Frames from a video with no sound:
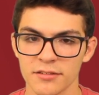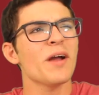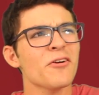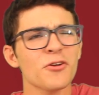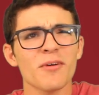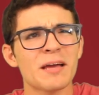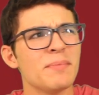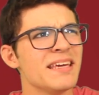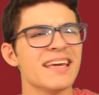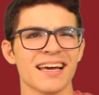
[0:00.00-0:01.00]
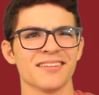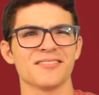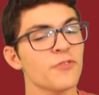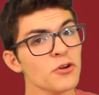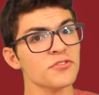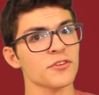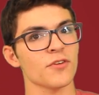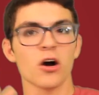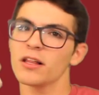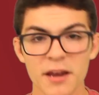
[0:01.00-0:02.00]
Where do I begin? First of
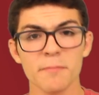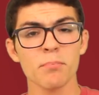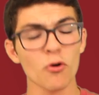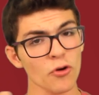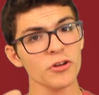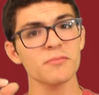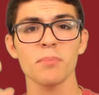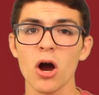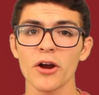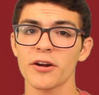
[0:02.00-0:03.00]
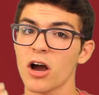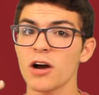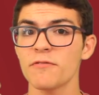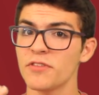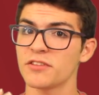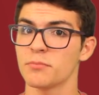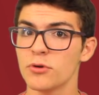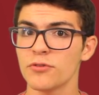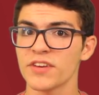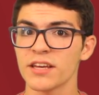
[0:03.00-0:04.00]
all, an important part of this
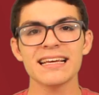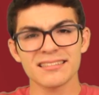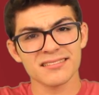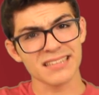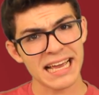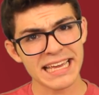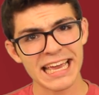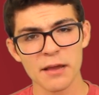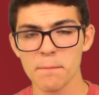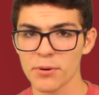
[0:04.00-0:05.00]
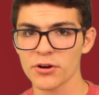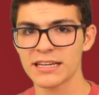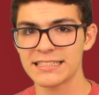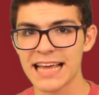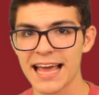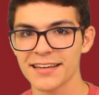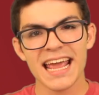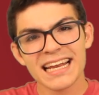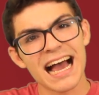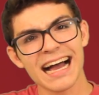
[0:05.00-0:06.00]
movie is liking Bernadette,
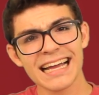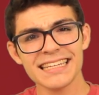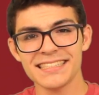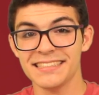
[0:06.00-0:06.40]
and I